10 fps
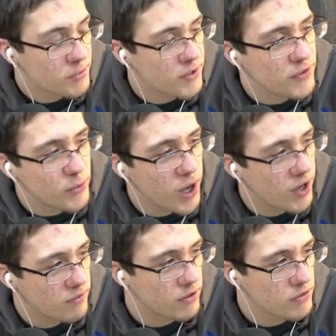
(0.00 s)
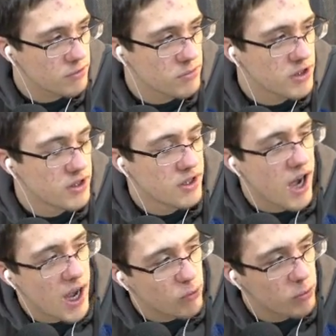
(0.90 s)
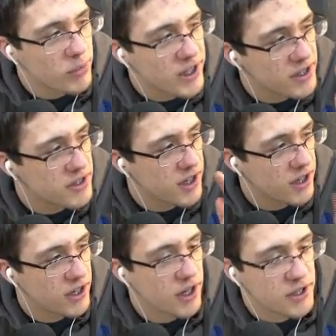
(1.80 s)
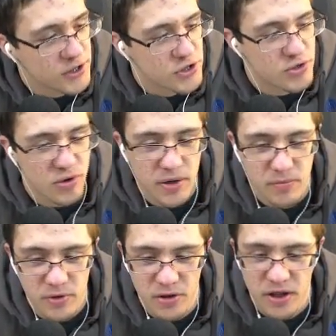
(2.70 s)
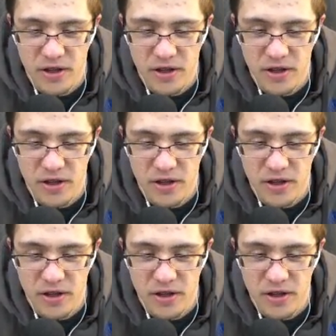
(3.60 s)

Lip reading: If you have all of them, I will make a dedicated stream for that.